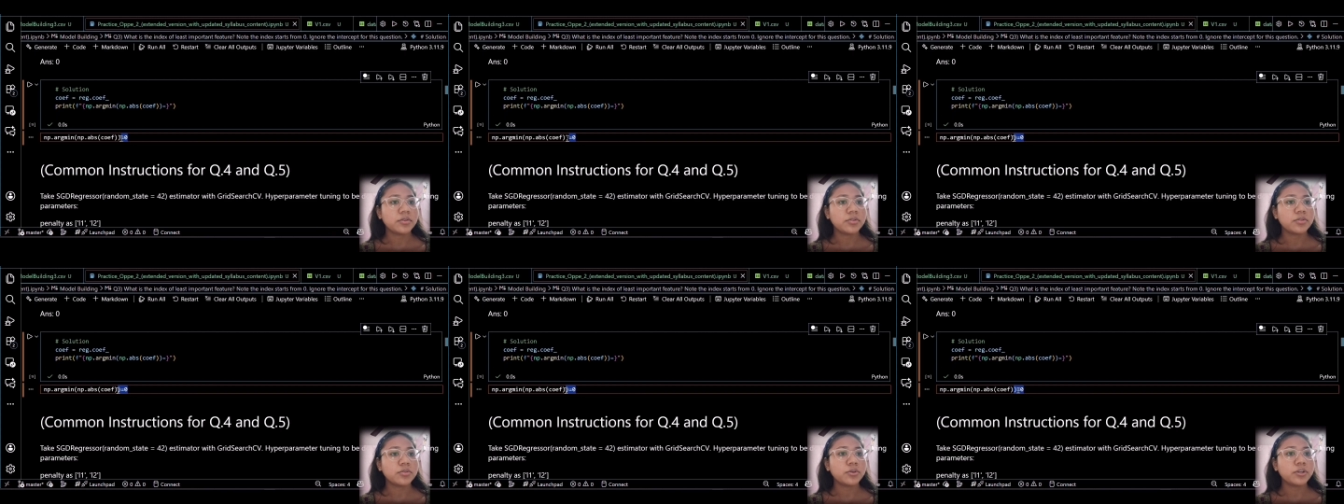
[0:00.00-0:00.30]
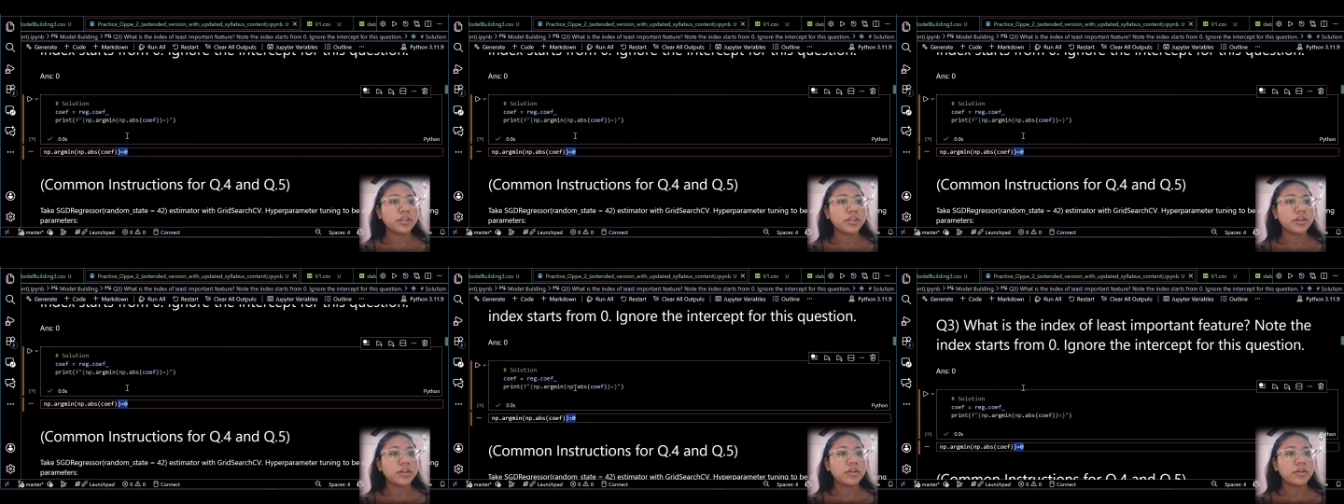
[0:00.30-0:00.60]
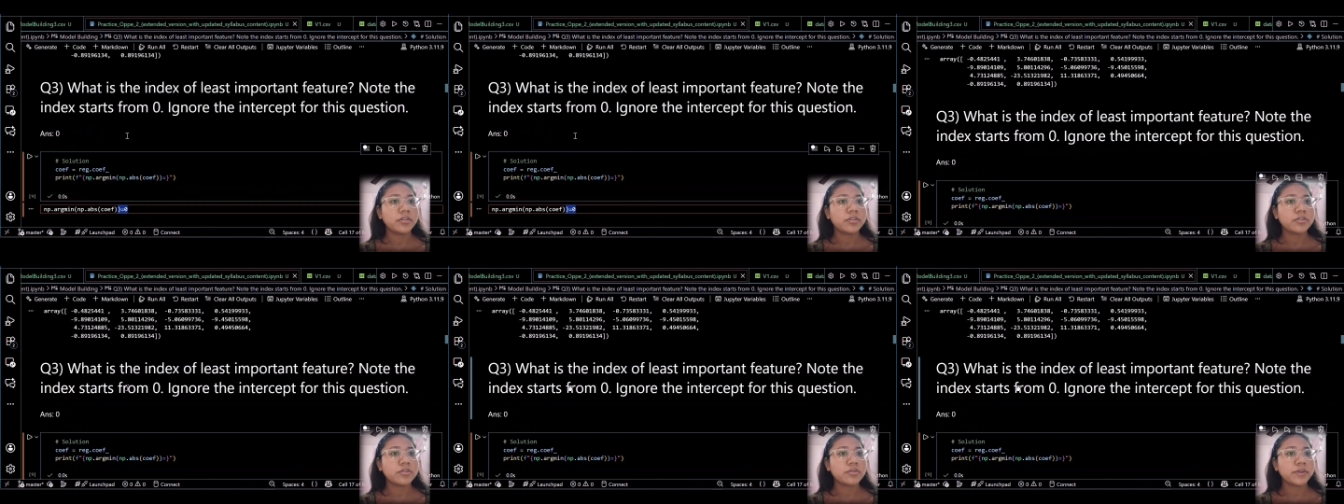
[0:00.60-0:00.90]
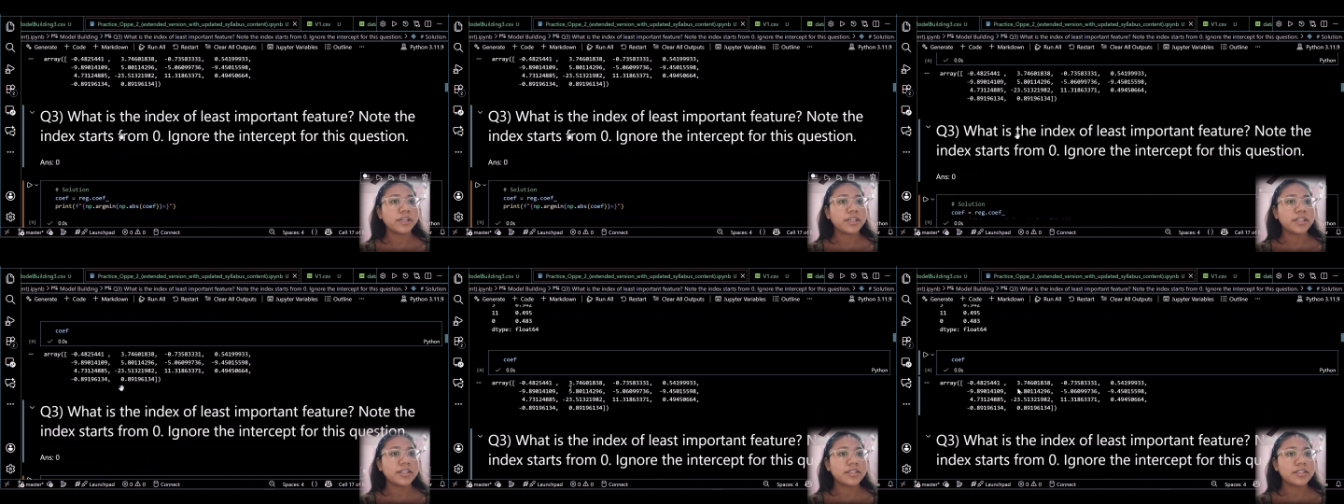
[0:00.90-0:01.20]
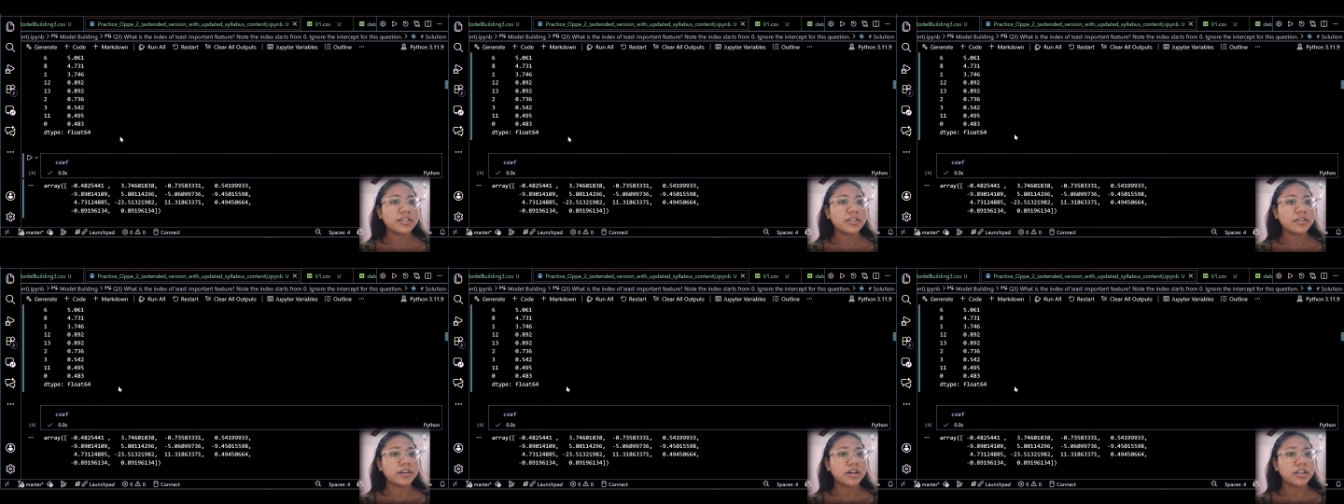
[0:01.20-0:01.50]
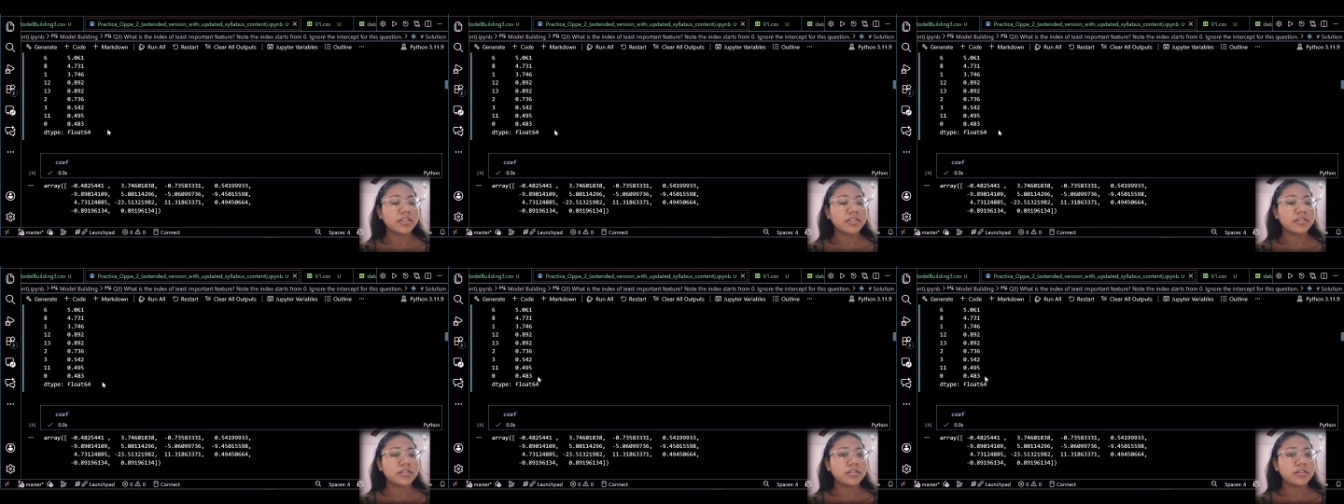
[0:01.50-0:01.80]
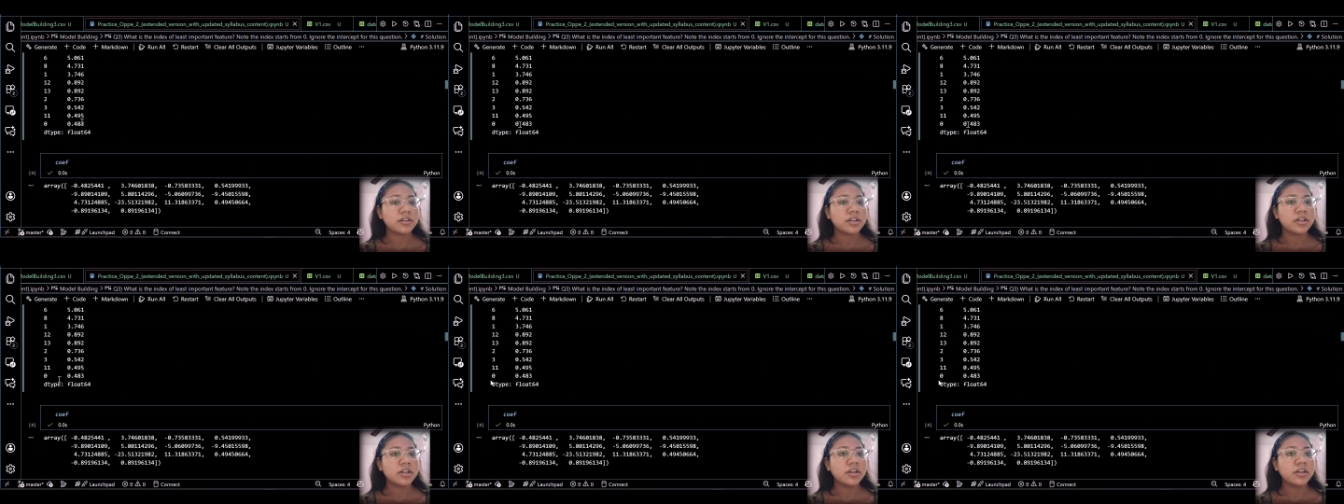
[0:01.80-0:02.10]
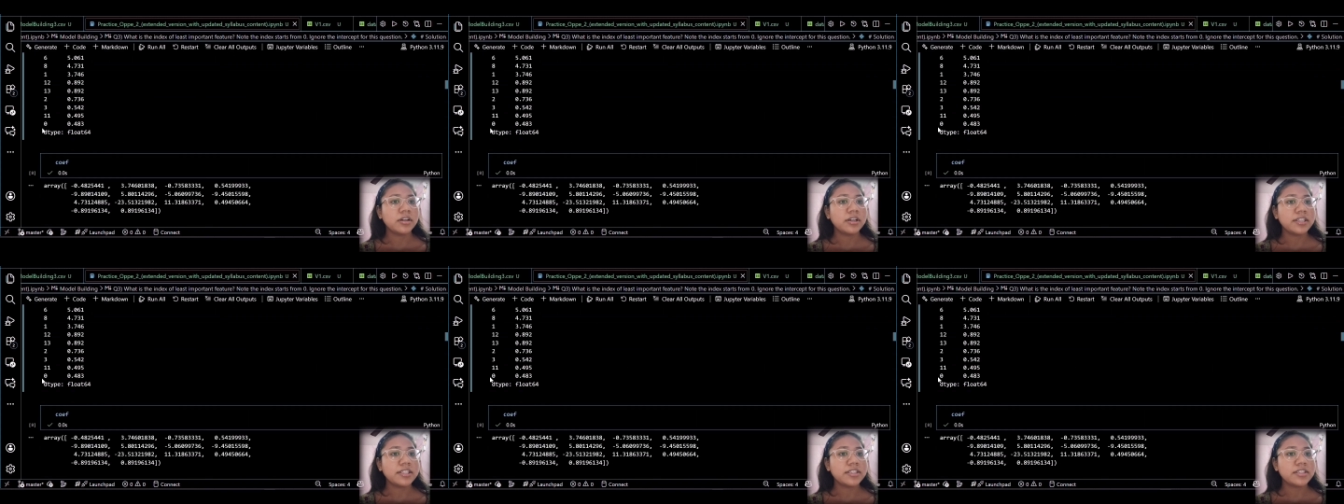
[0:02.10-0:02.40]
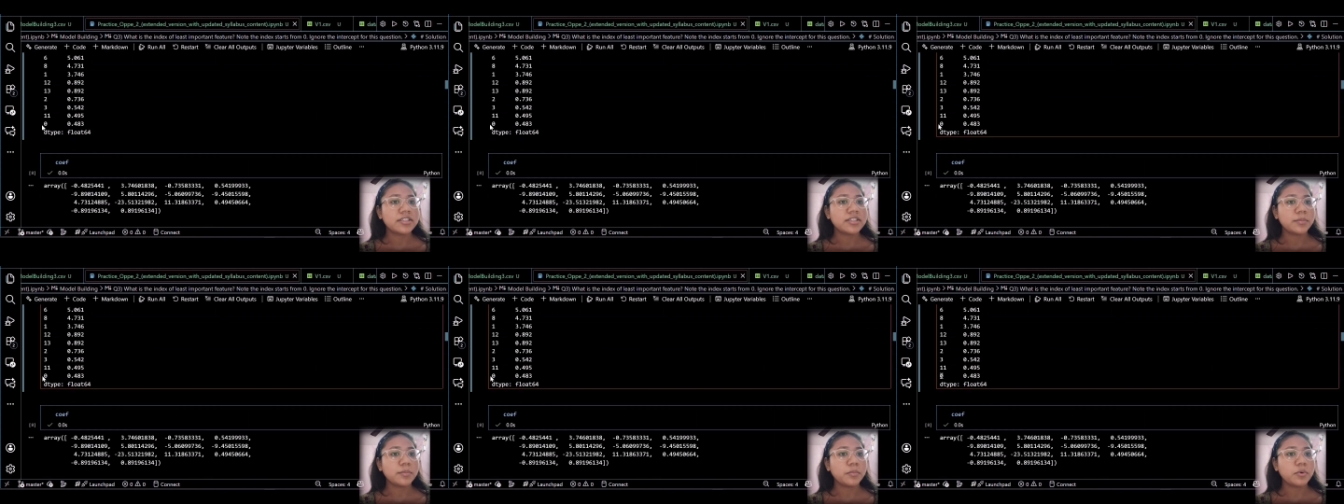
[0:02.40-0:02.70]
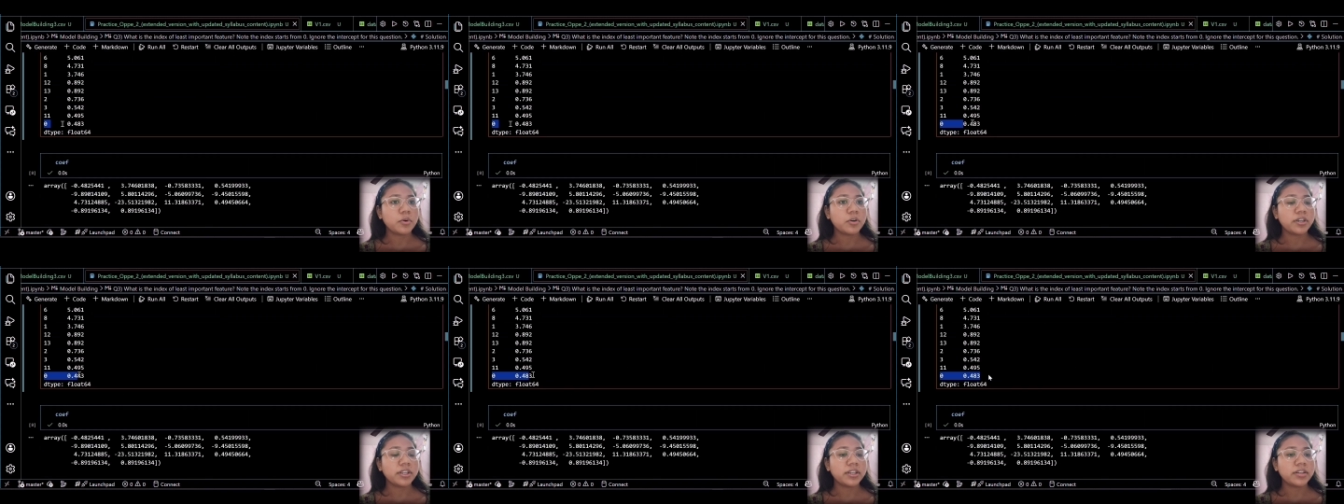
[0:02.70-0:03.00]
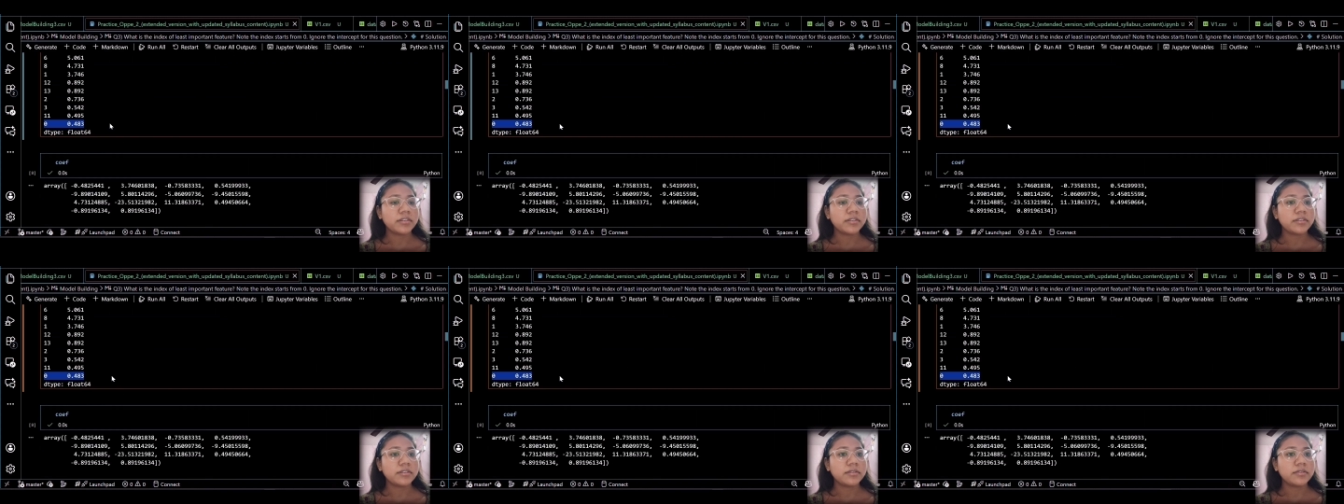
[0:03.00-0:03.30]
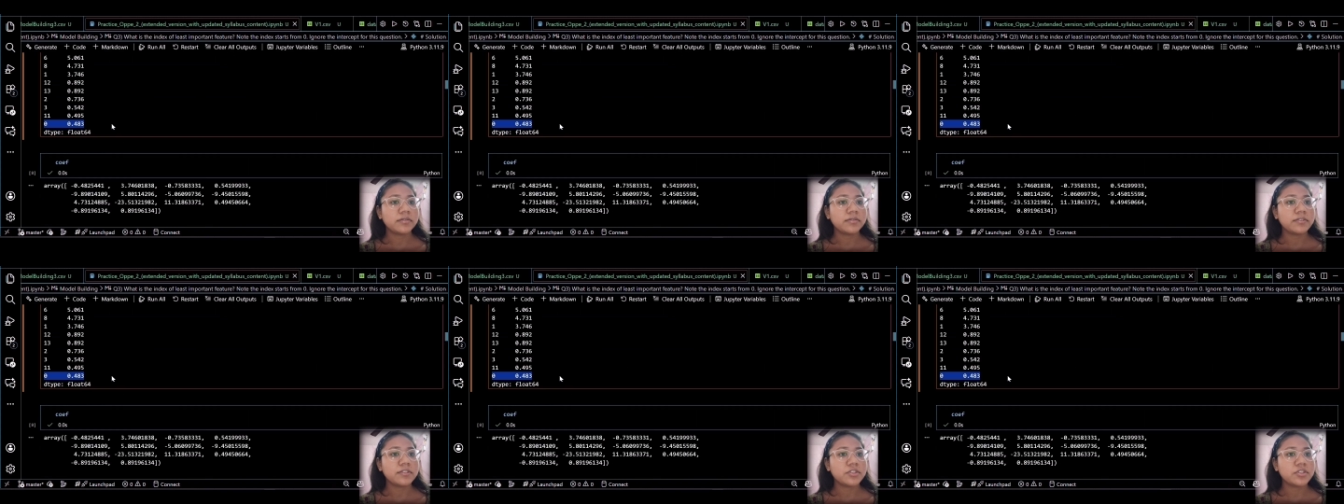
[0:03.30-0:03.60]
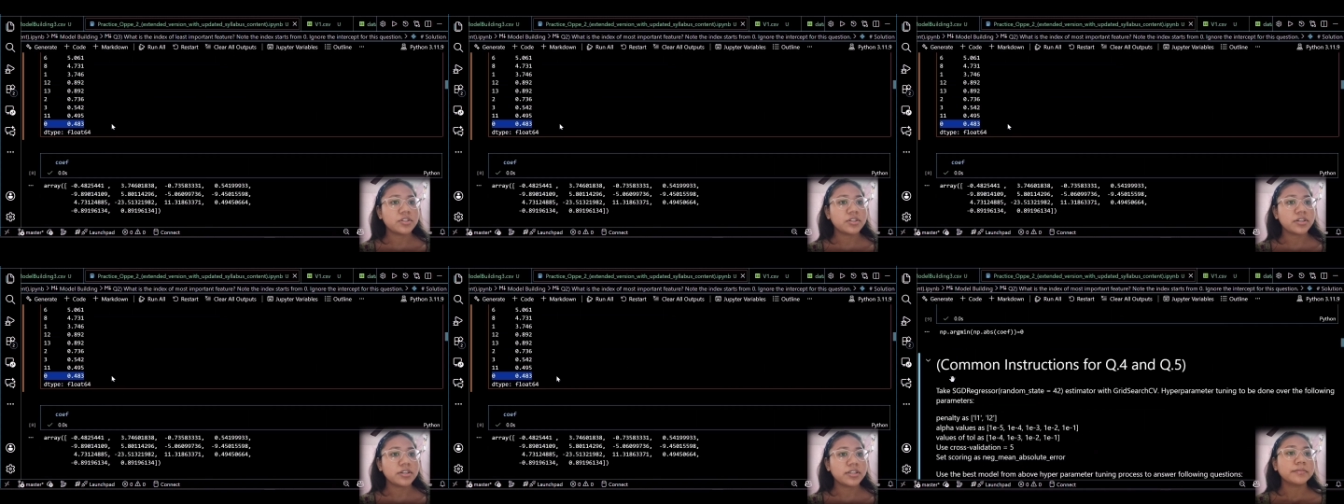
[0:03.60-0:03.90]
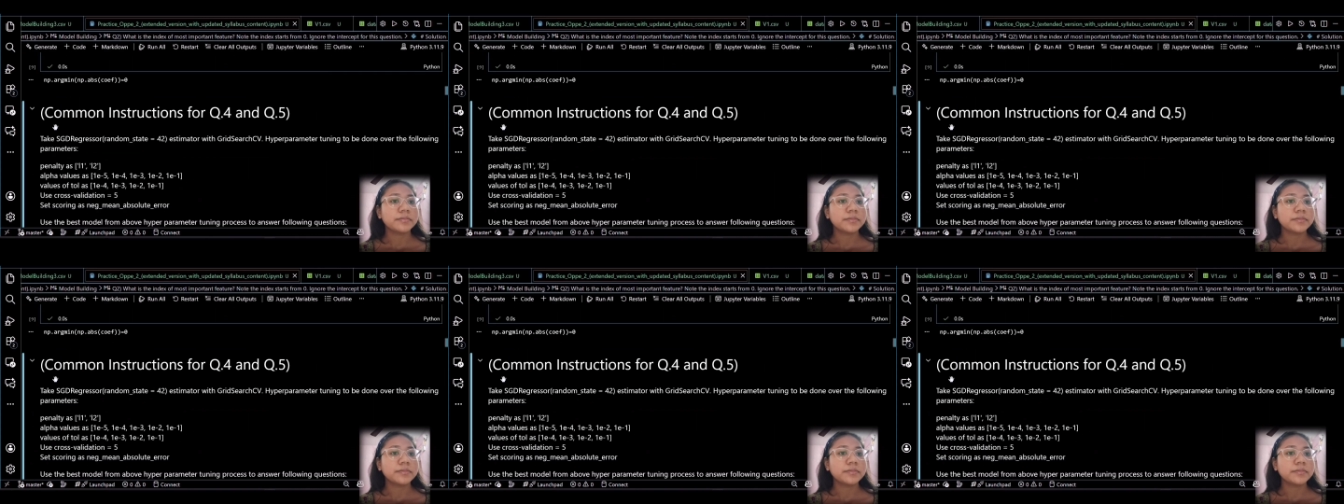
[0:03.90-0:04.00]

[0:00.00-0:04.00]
So here also we can see the answer, least important feature.